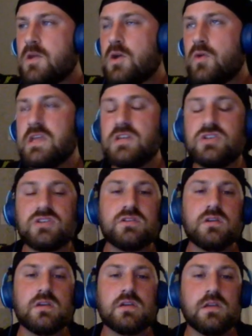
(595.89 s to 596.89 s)
Each
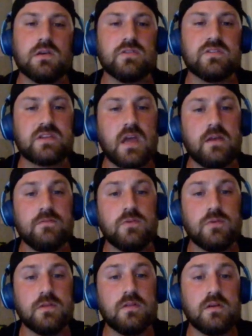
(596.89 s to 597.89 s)
guild is kind of
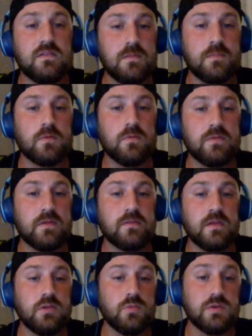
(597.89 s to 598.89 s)
doing a typical thing
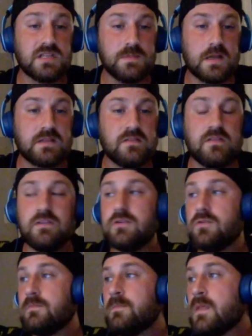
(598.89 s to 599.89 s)
that you would expect it to
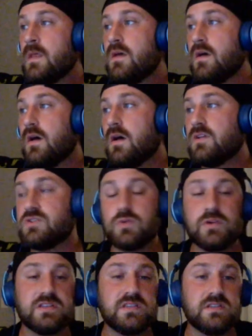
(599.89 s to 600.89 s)
do.
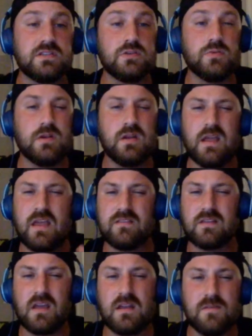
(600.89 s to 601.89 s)
Azorius has
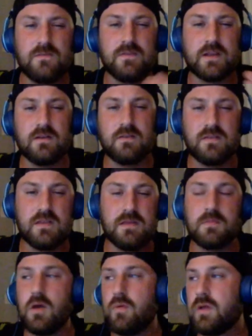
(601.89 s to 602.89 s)
a kind of flicker theme going